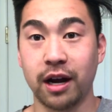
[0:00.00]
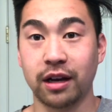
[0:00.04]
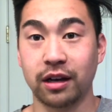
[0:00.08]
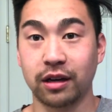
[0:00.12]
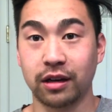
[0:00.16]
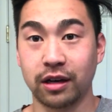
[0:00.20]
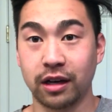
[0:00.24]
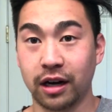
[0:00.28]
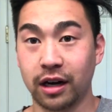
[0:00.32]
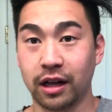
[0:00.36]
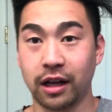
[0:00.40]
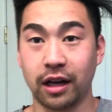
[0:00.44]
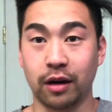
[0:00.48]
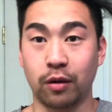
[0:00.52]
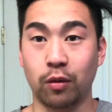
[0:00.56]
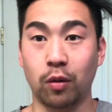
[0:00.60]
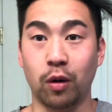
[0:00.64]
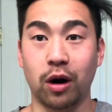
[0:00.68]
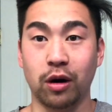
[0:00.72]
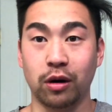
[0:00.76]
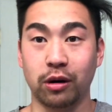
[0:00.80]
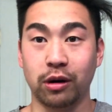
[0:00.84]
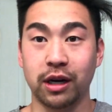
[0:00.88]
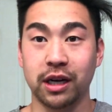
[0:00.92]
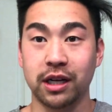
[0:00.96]
You can get it at like
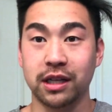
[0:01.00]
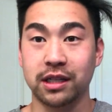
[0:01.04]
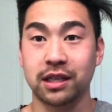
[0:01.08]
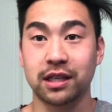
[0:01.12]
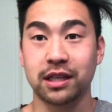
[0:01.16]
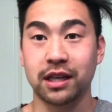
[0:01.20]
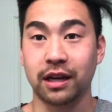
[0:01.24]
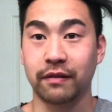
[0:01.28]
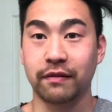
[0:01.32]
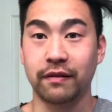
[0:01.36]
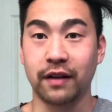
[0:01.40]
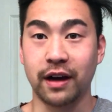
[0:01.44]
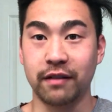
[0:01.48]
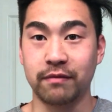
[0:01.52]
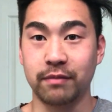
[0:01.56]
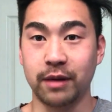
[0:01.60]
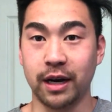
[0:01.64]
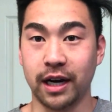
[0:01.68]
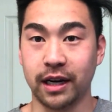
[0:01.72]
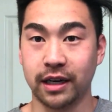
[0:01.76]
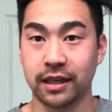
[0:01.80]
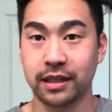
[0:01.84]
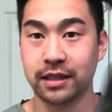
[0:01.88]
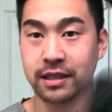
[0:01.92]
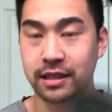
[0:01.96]
Walgreens. It's like
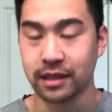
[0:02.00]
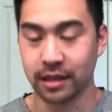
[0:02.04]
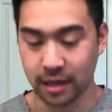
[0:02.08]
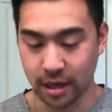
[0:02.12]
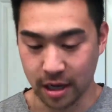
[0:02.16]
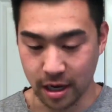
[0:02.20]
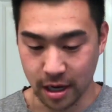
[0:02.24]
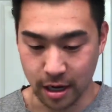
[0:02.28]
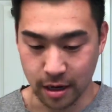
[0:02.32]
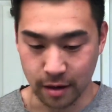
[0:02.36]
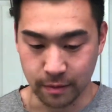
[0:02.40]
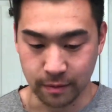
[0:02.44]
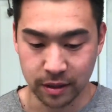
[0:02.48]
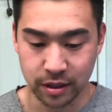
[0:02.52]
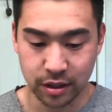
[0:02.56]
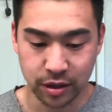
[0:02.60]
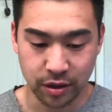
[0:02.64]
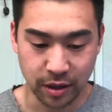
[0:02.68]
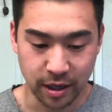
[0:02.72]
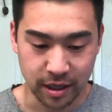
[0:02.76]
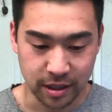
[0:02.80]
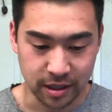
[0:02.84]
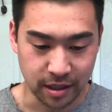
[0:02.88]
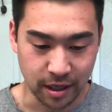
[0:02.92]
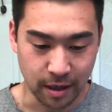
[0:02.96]
$5. It's
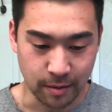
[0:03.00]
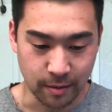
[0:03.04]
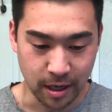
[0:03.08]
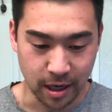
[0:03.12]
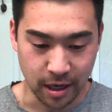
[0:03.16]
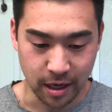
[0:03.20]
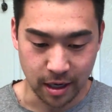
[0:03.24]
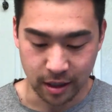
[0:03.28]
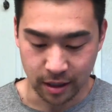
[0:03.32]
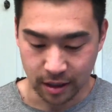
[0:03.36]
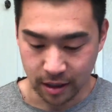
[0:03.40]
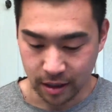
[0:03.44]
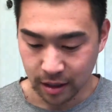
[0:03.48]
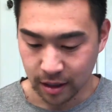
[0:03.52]
Tresemme.